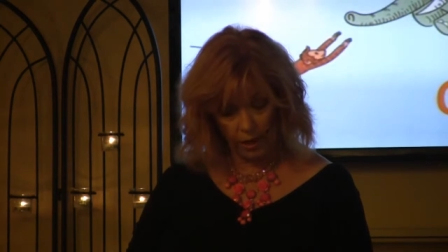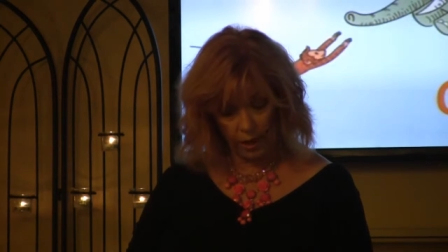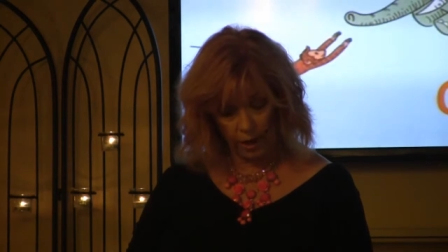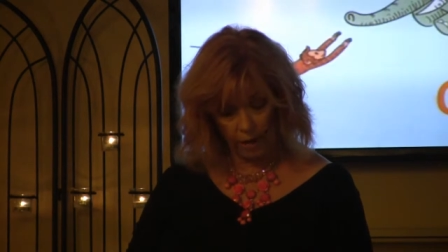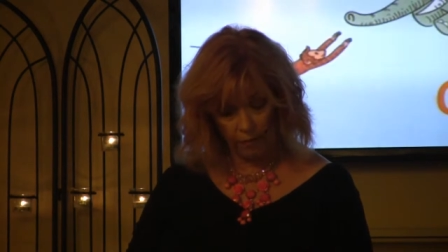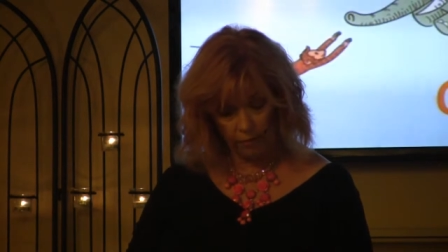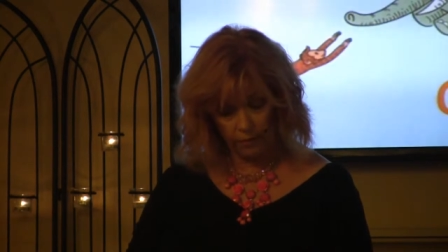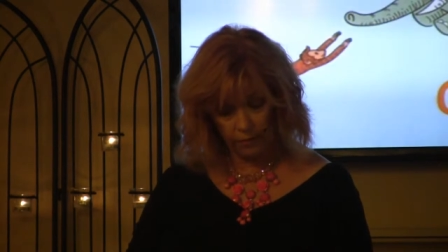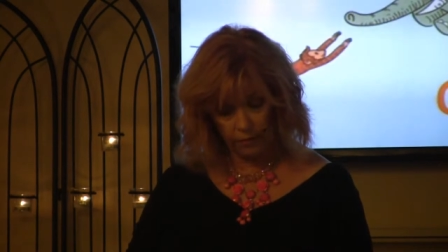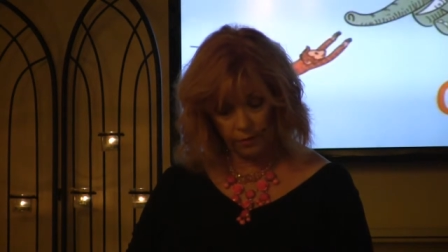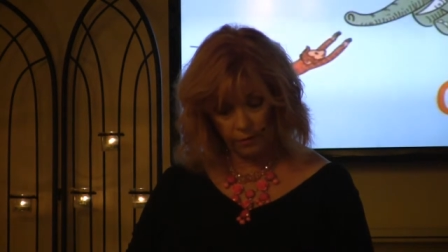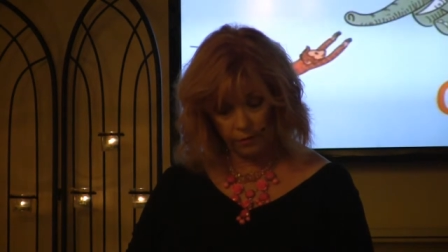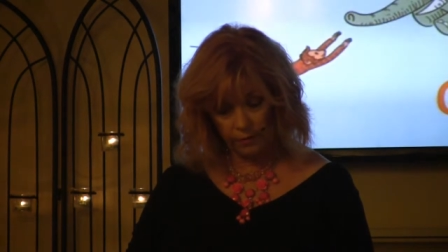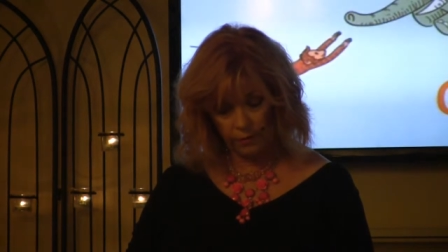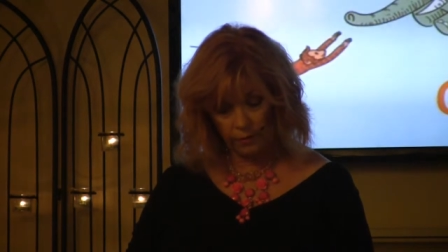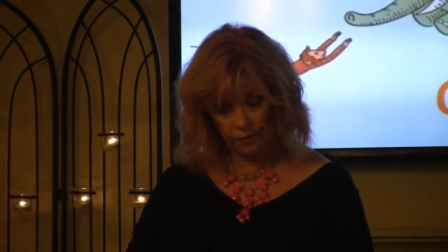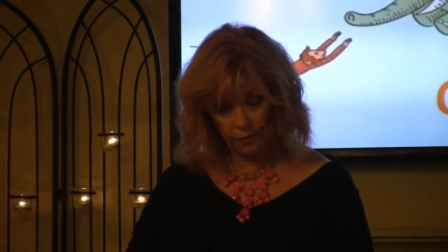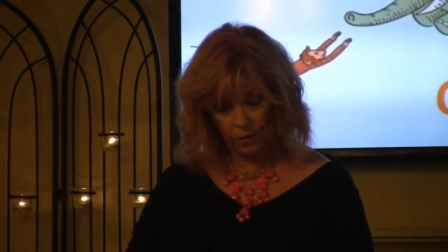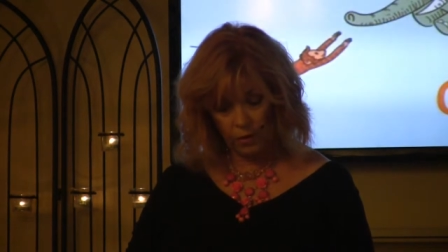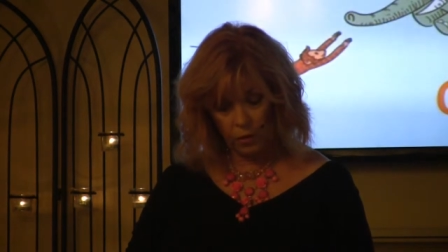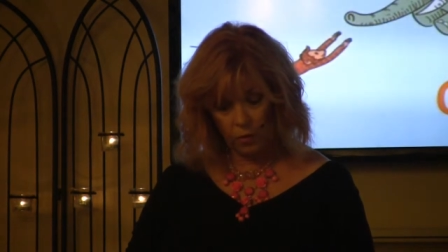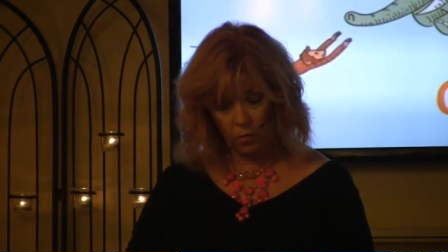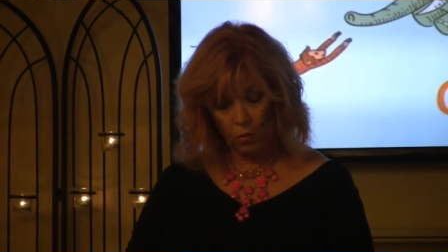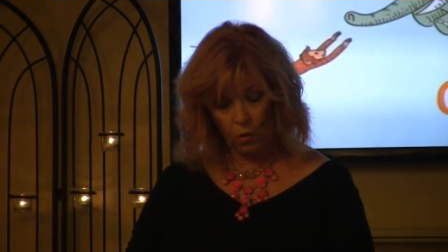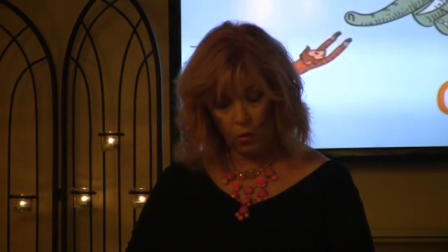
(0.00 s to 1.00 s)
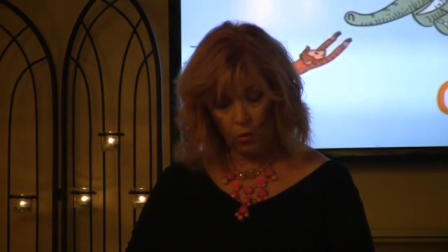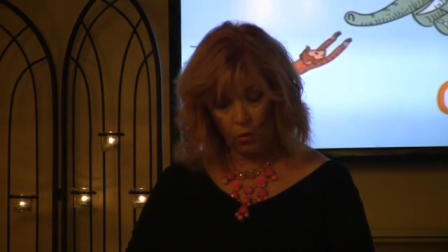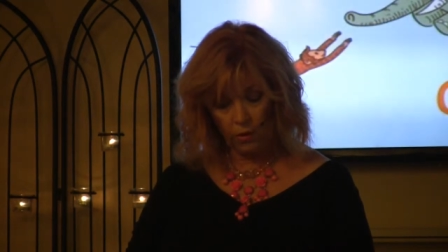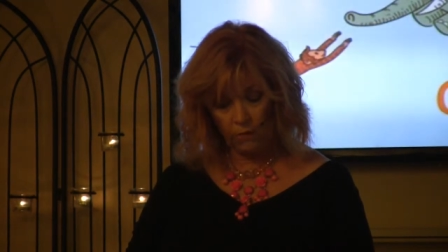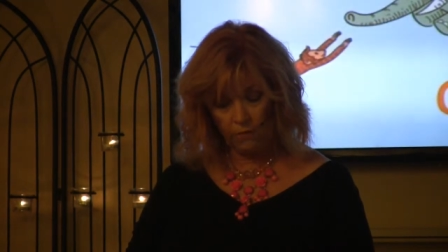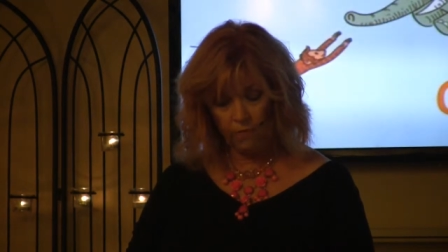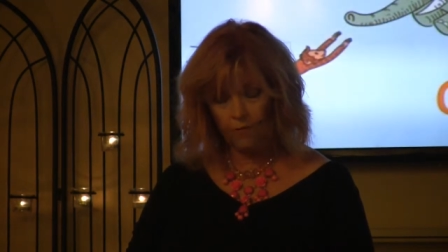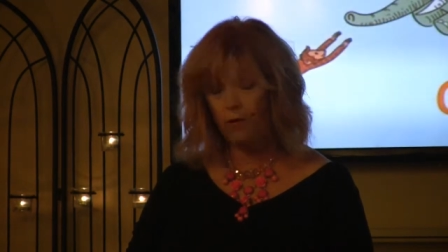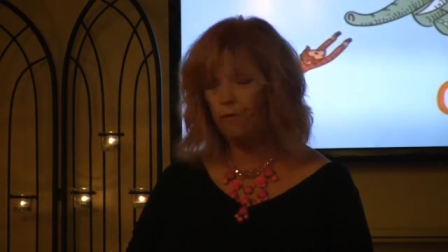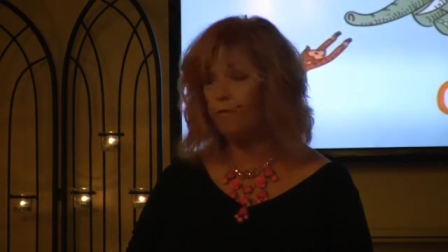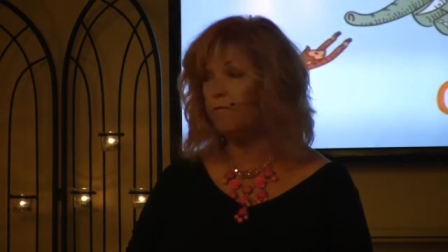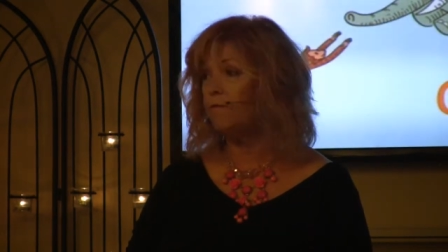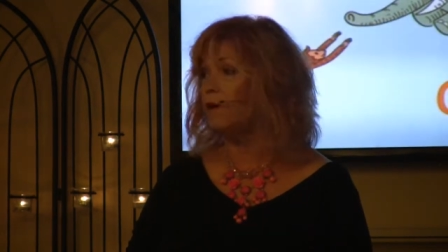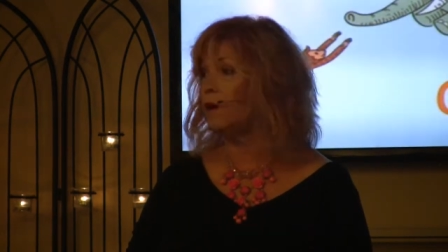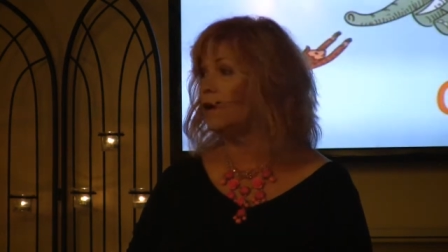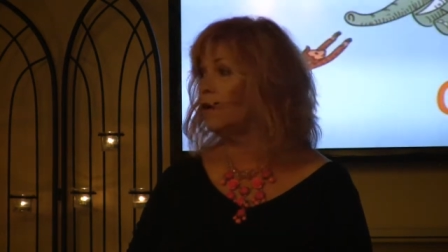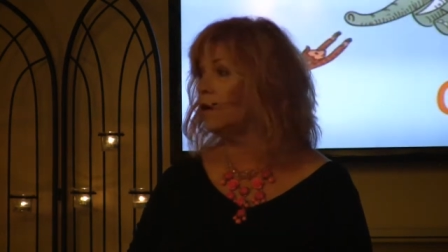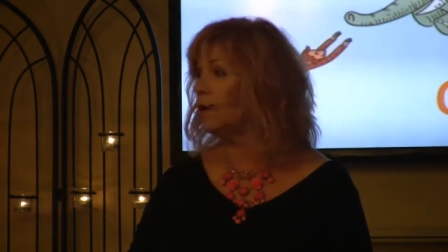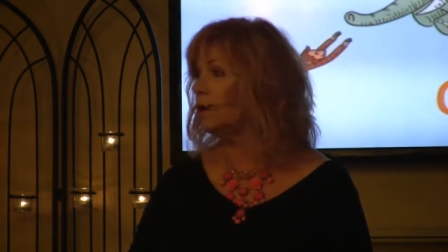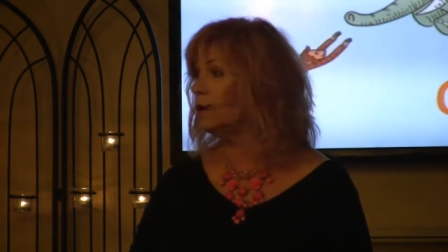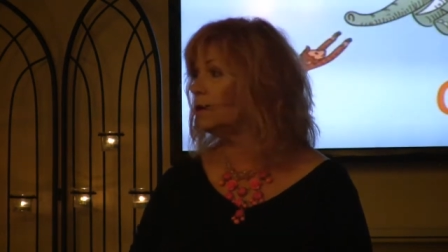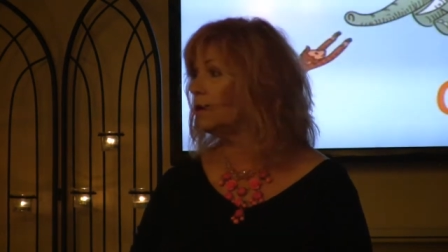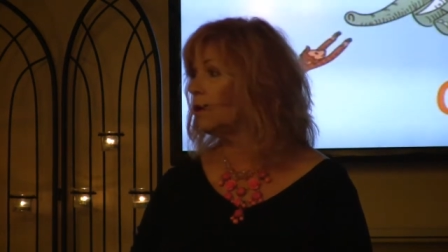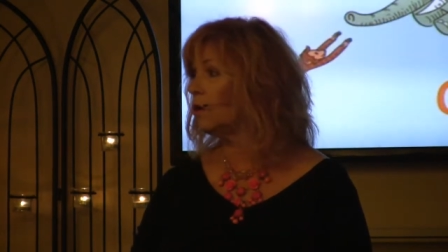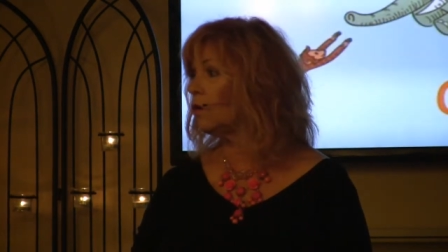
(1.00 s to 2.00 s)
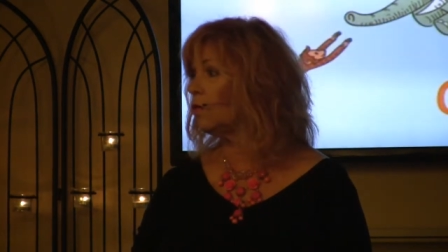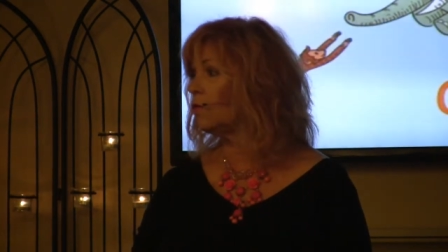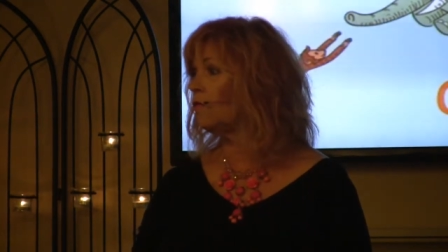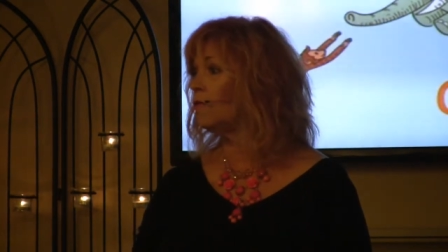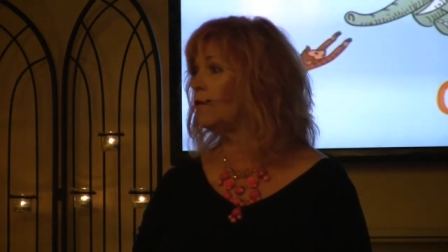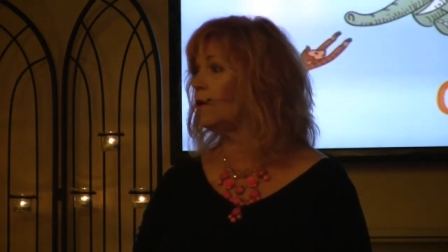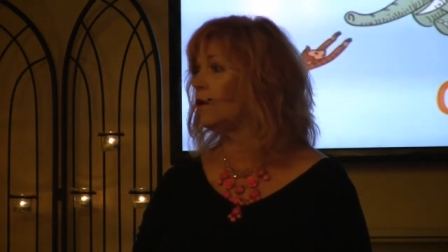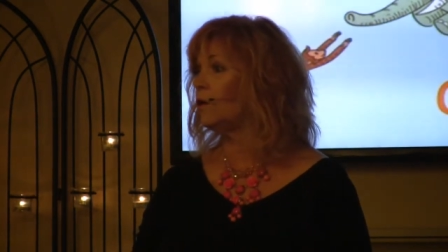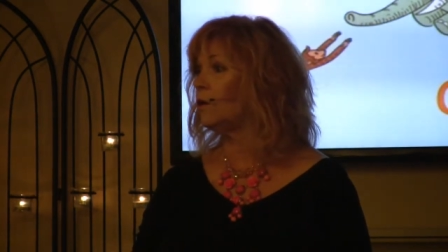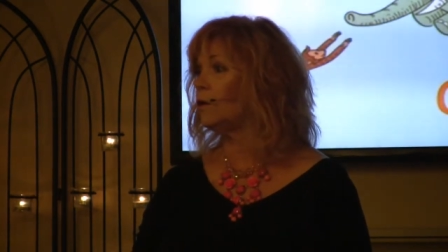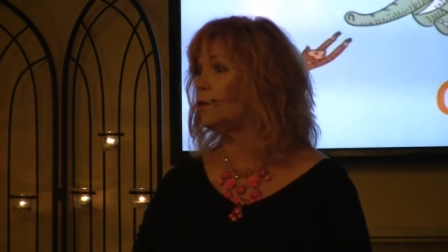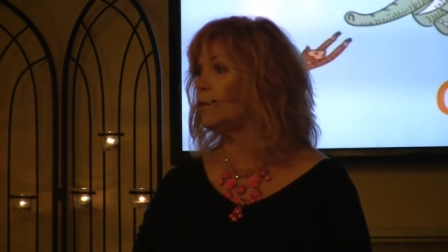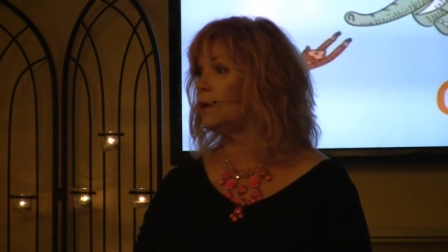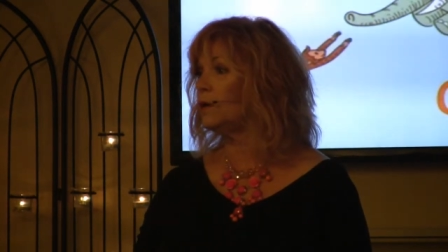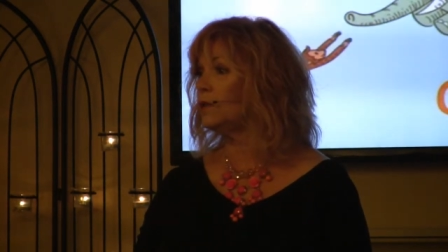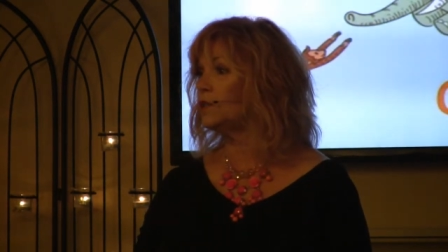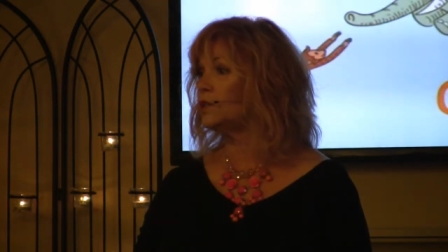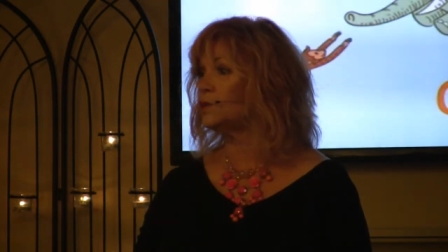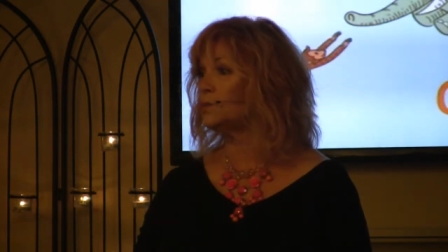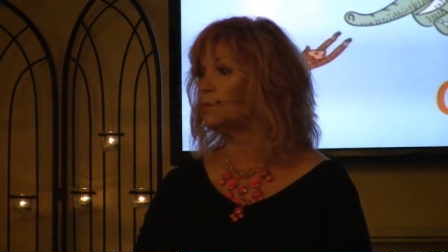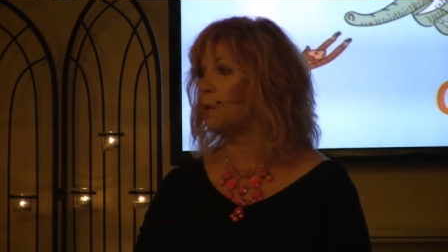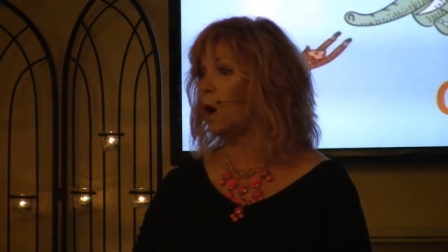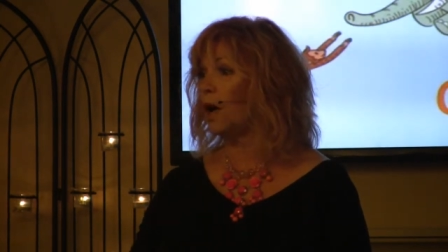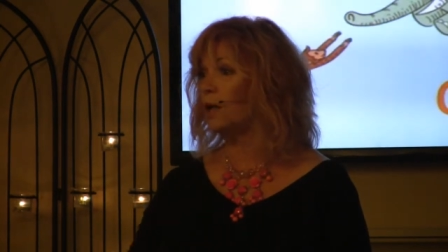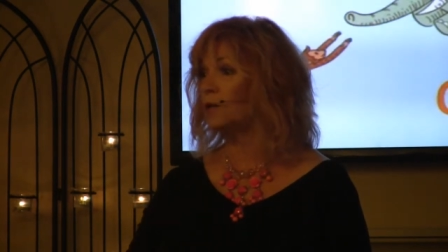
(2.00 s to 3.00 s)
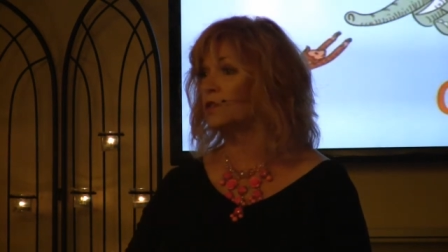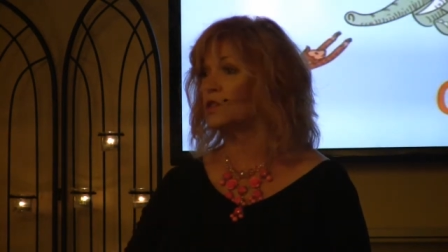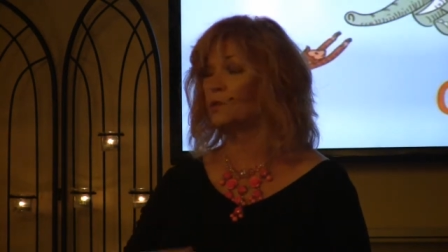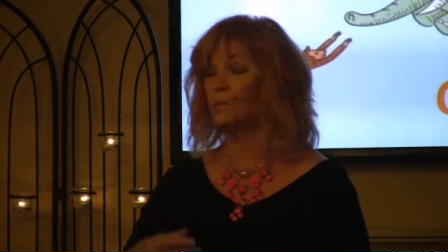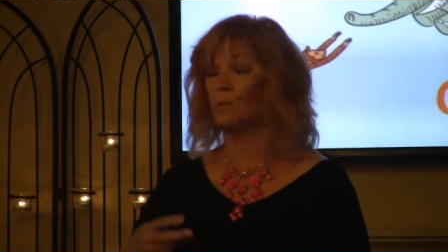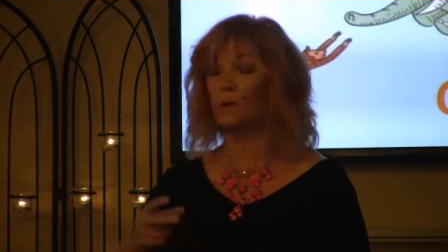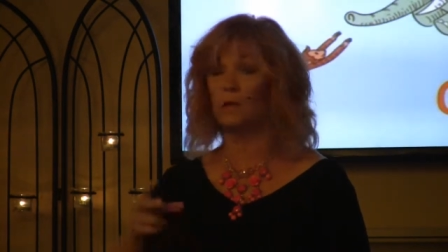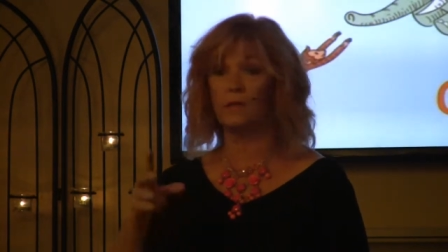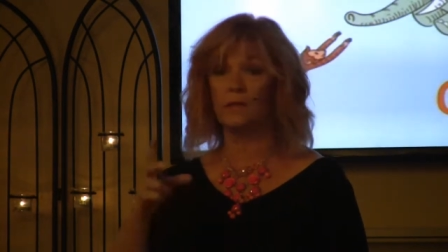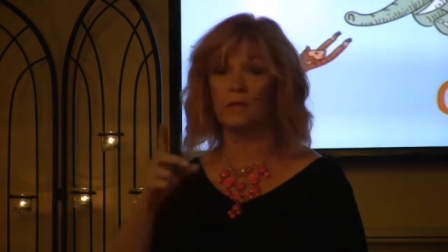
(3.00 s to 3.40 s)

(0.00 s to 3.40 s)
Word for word: have. Where we feel very alone, very responsible.